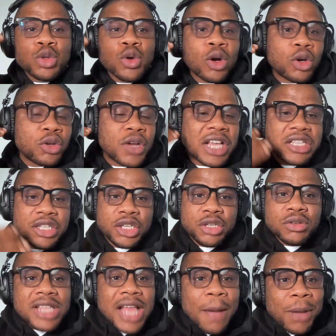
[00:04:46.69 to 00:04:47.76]
you're going to
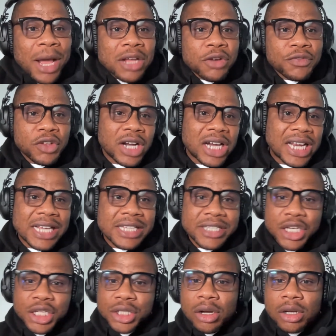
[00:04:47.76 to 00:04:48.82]
execute that part of the
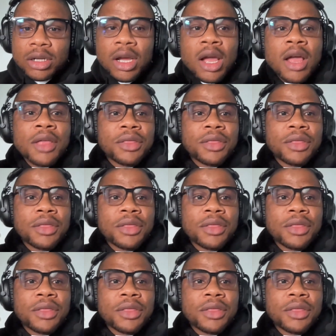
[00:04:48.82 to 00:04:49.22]
organization,